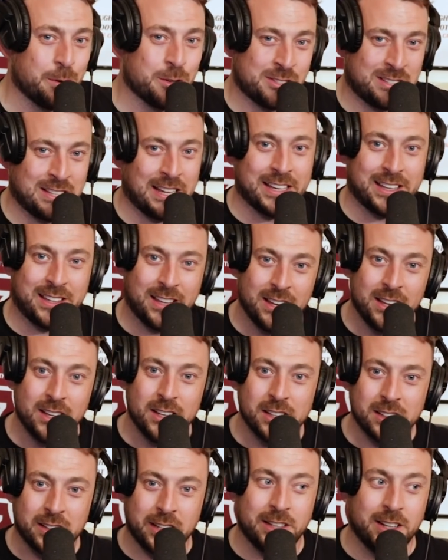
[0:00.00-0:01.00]
they were just like
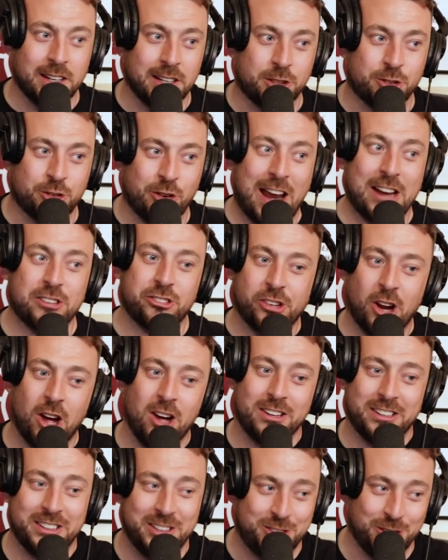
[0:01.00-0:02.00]
kind of like trash
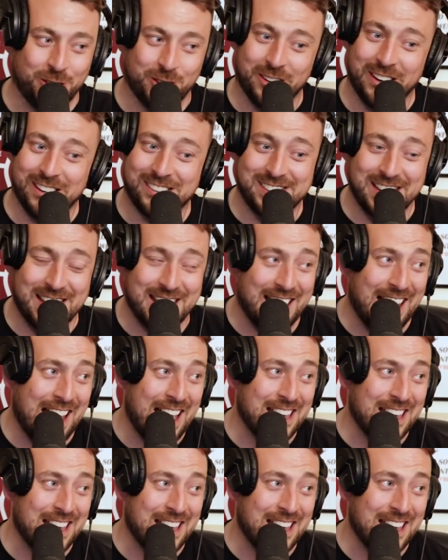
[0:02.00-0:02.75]
talking each other. I'd say they